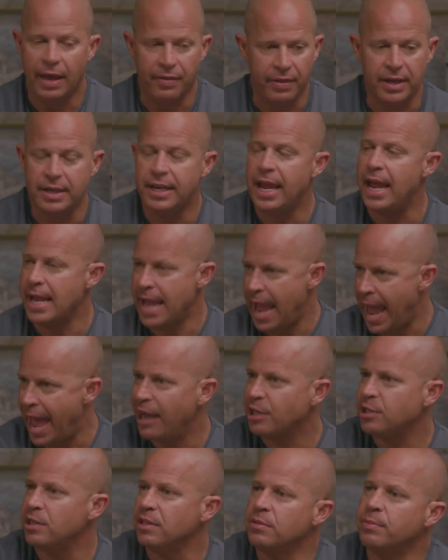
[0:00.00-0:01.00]
and then take
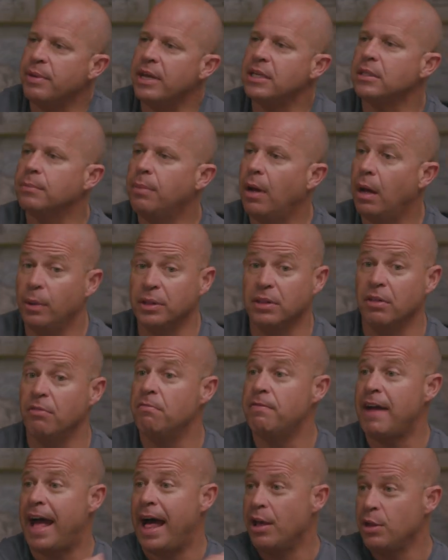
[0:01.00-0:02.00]
actions based upon what the
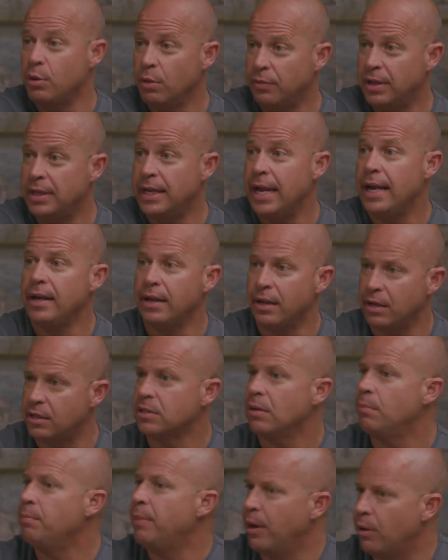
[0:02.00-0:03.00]
value of the data
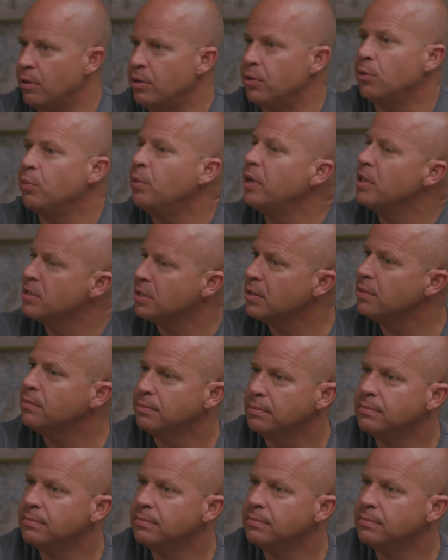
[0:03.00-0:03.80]
is compared to the risk.